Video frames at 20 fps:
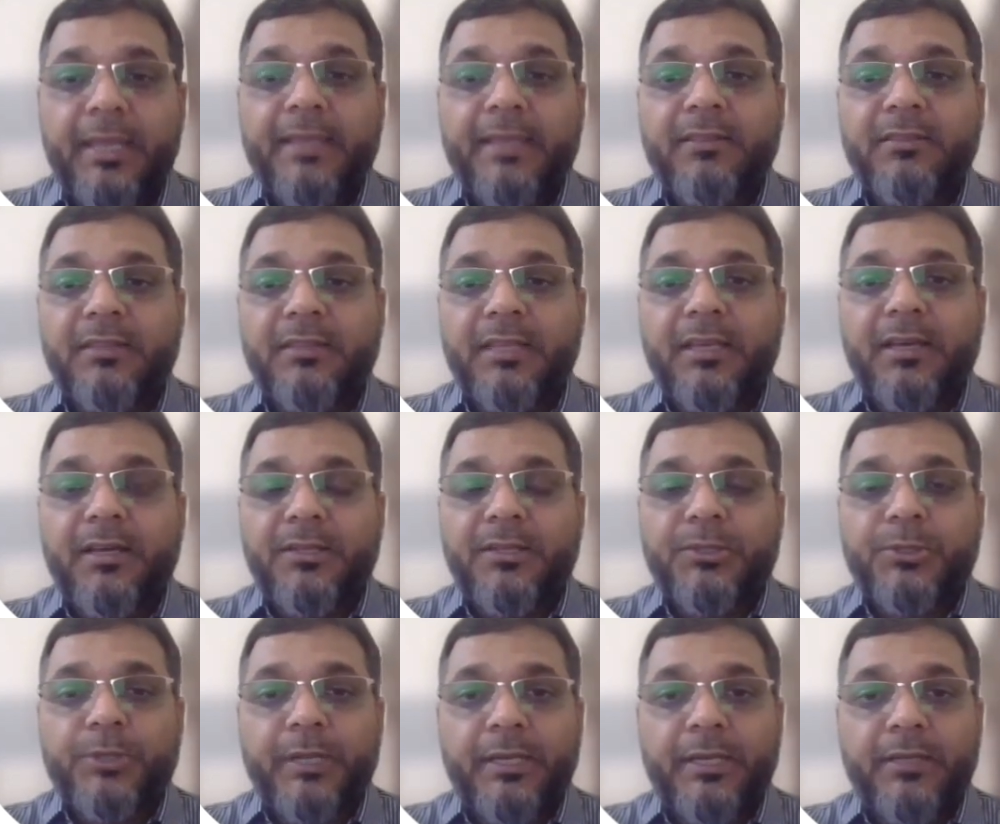They are
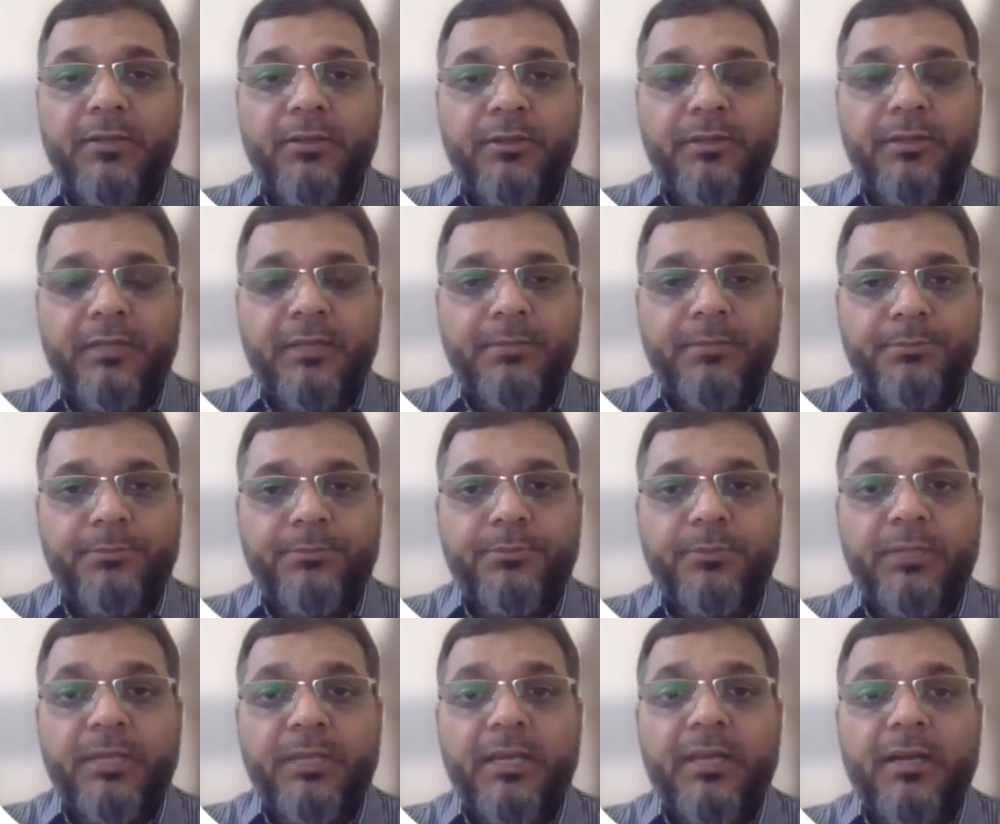trained on them,
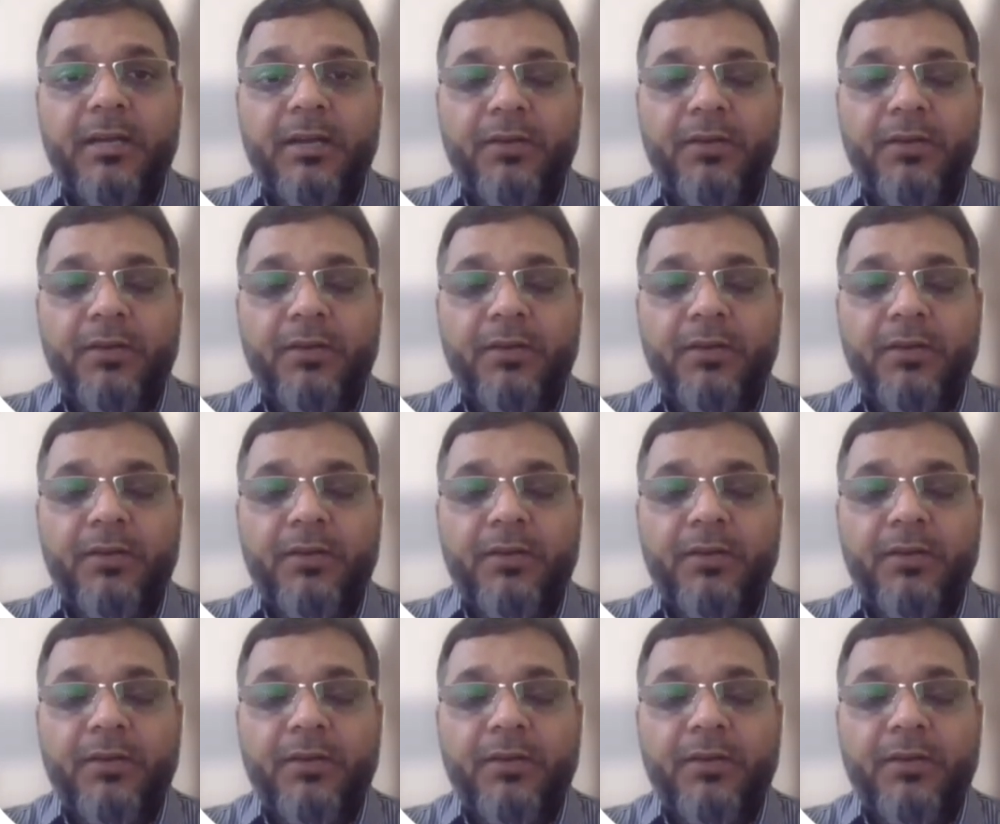they are